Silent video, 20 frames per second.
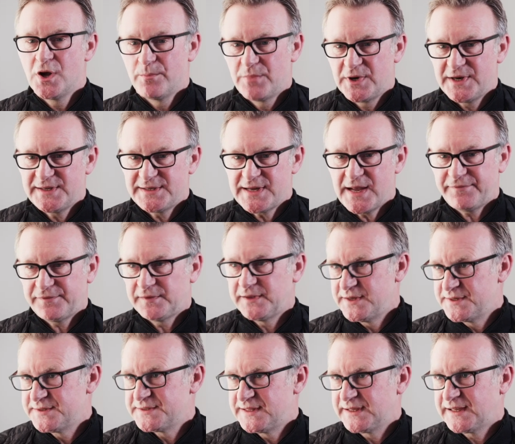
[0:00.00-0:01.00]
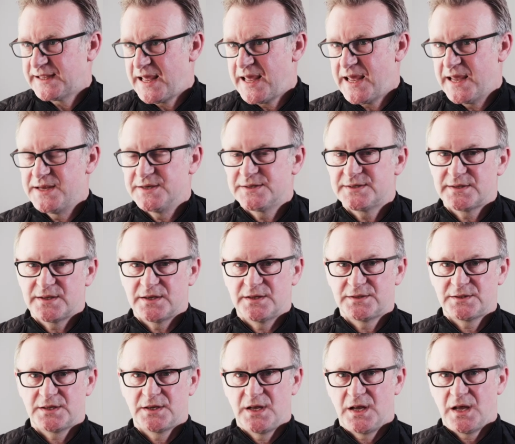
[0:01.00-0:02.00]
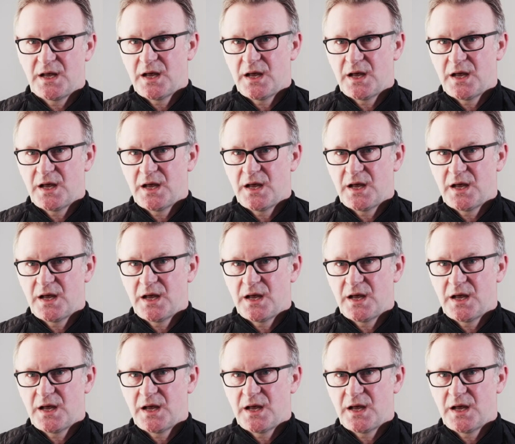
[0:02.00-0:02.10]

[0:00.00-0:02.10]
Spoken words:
But it definitely is the case that